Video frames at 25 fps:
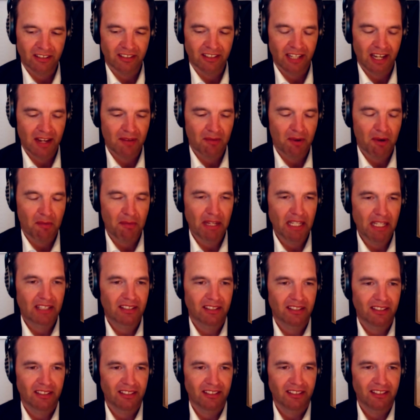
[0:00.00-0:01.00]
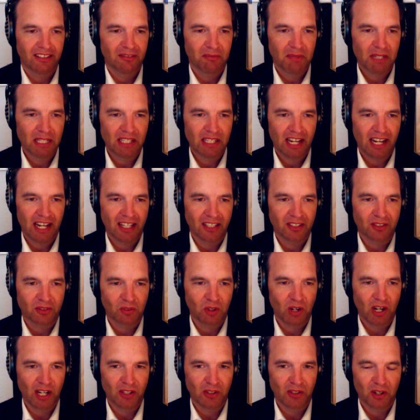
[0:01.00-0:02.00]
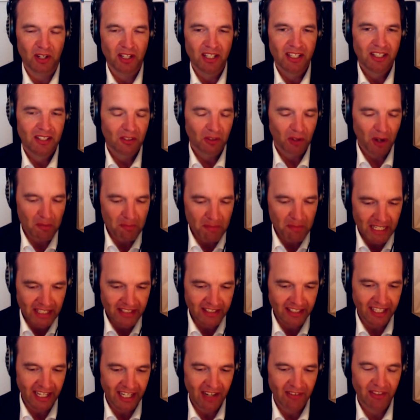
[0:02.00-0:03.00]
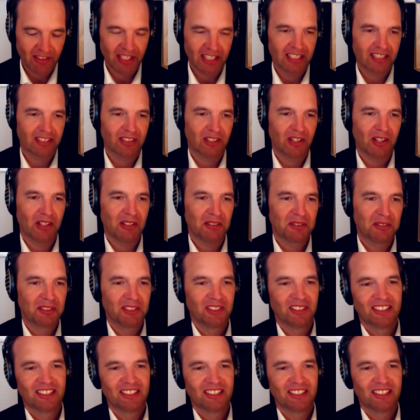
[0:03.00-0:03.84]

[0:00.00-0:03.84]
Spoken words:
damn, I meant to ask Ryan, or I meant to cover this off?